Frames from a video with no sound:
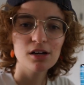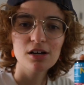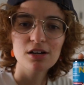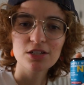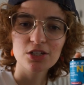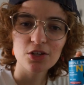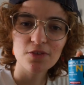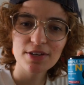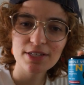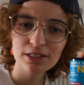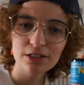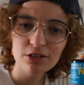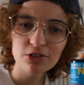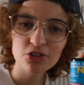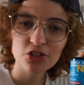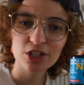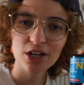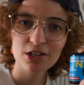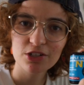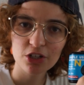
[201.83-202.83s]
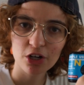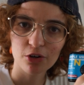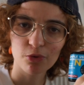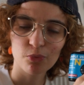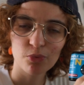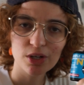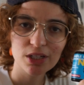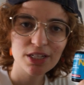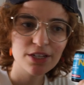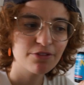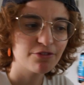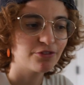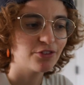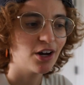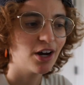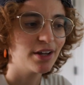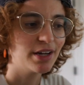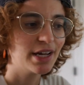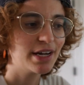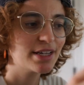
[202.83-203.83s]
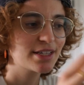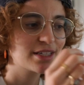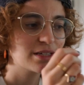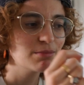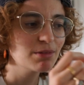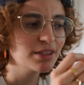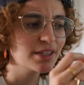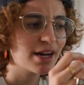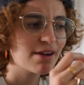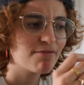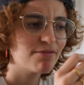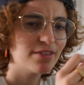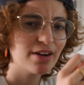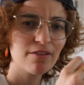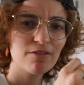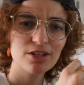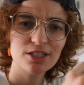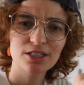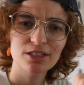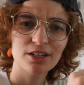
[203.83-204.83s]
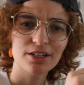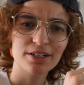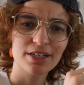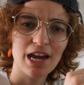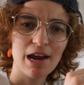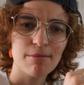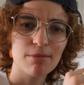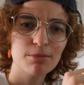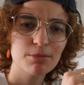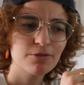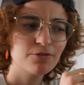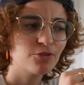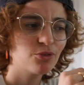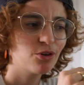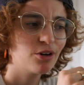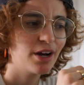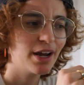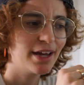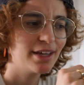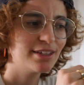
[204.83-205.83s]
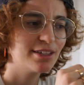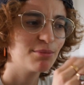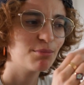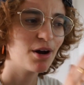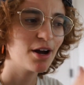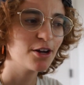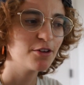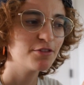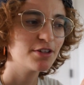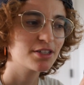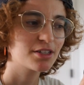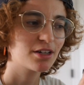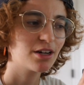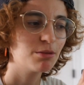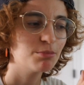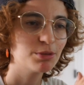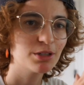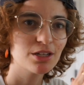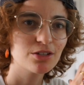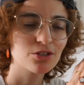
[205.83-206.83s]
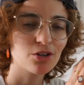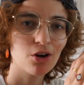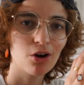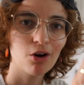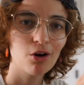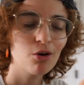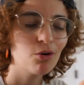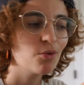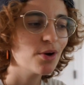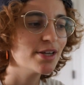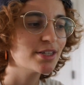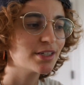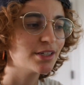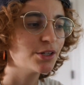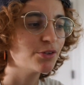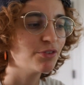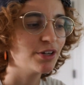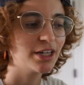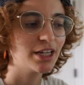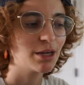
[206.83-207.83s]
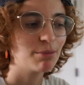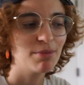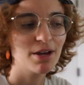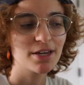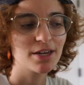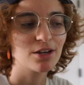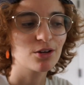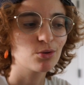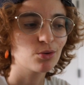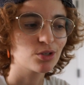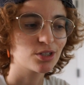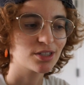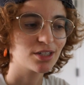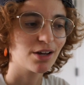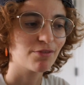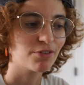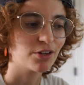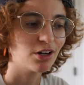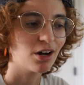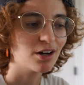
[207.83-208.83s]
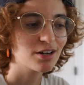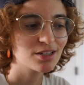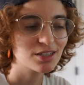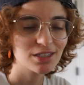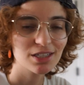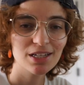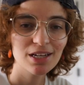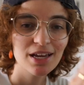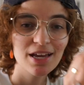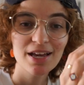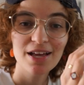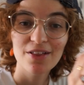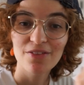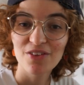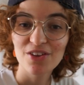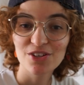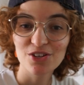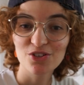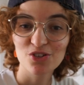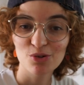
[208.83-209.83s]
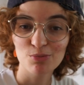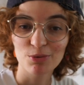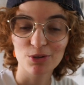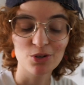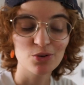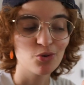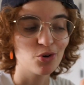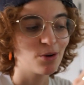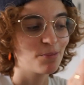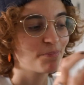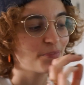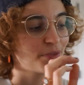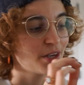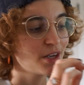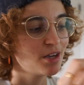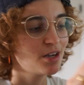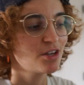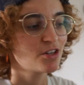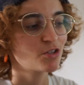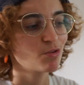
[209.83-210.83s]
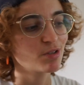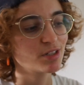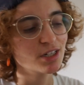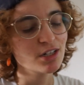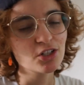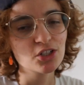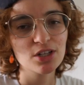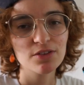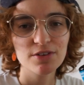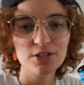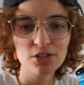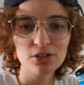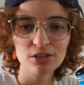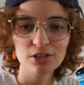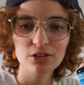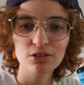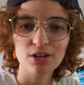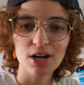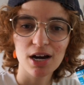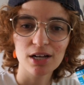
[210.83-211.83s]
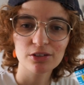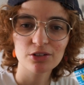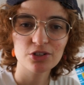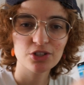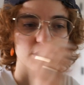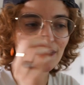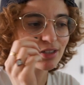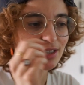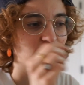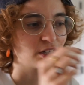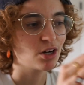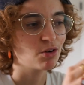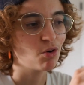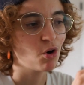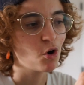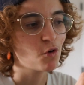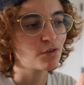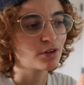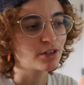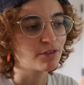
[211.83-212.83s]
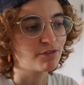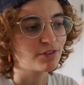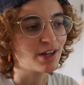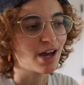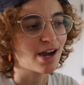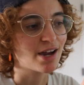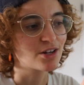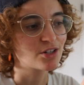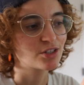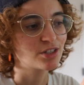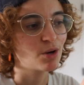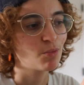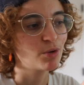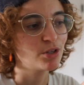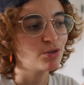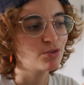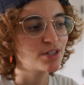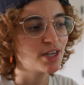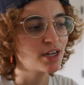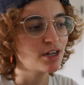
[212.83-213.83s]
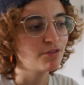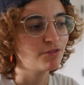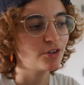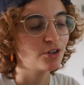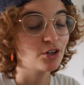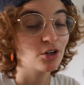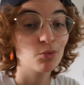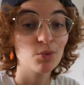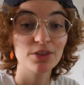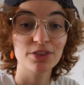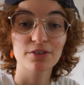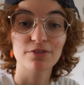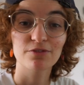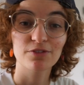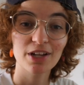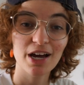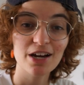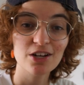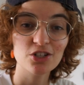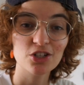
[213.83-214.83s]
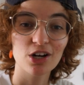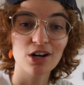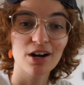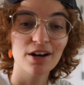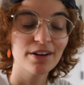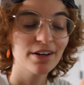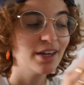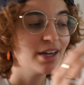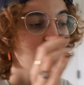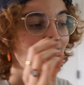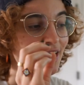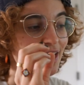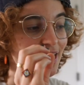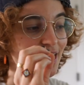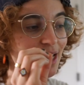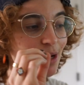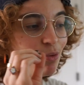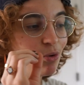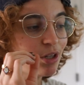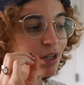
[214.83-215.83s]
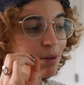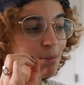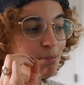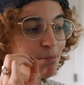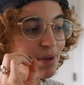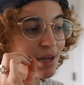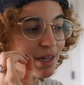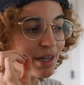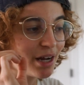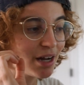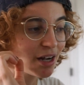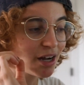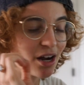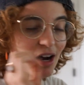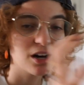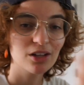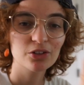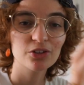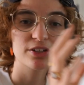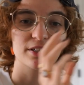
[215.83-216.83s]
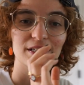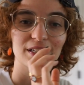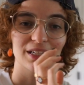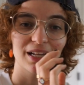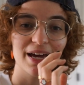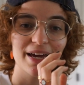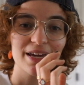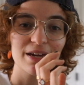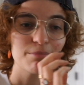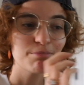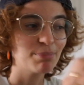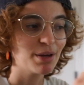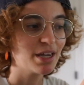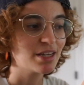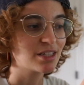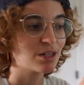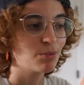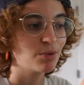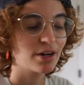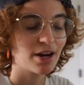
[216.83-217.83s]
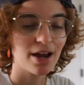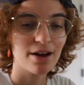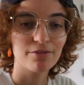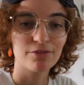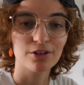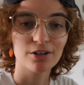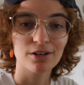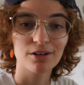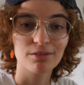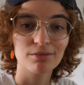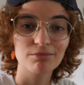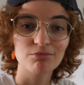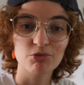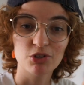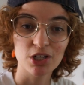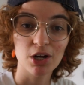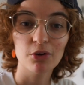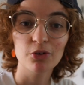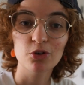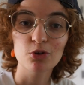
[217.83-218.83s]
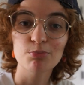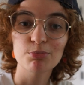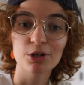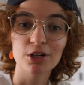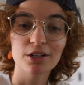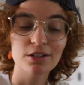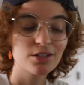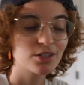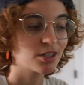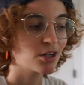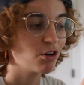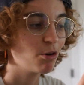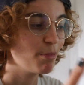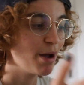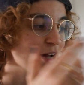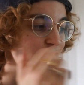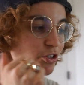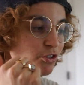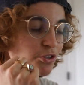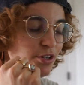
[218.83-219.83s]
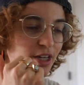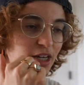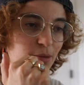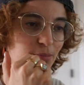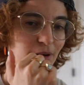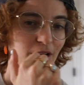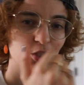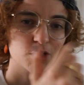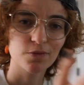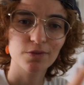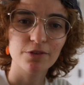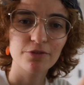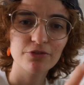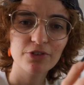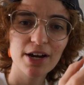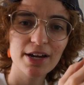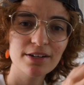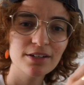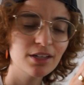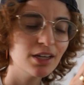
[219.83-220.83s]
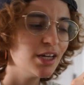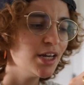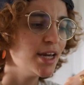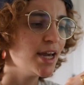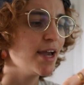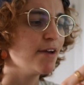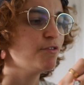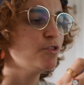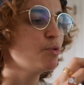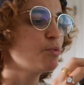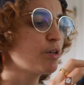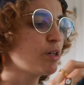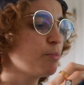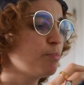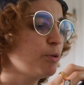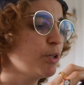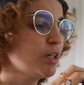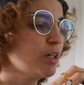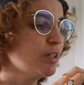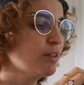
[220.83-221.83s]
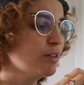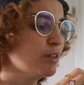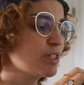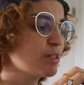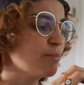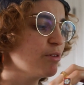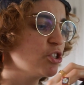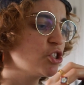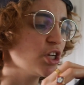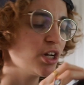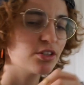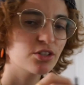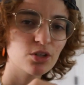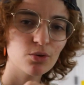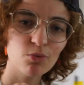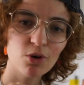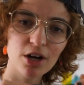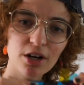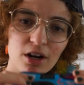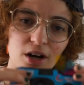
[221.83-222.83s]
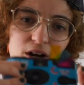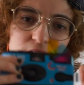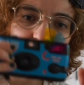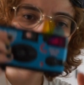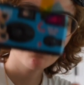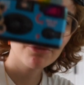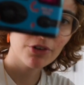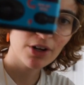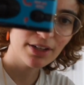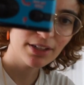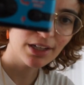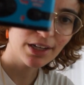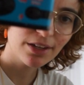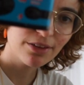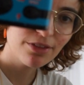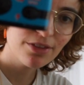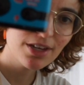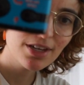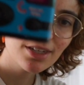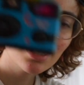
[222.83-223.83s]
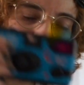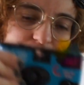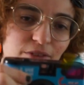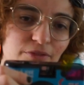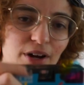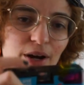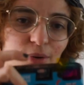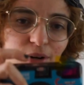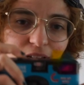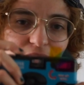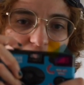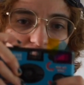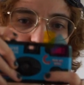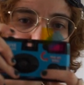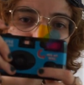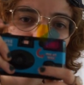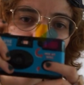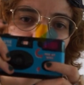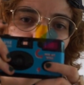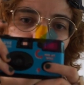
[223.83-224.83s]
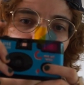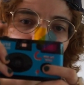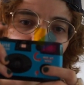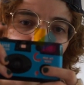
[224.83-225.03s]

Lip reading: So these little gels are really fun, and it's something that I've never seen on camera before, and Lomography as a company is always innovating and making cool stuff, and honestly, this is super cool. So essentially, these are little color gels that go over the flash, that when you take a photo with the flash on, it will emit a colored light based on whatever gel you put. So imagine you take a picture of your friend. If you were to put this magenta one on the front like this, if I were to take a photo with the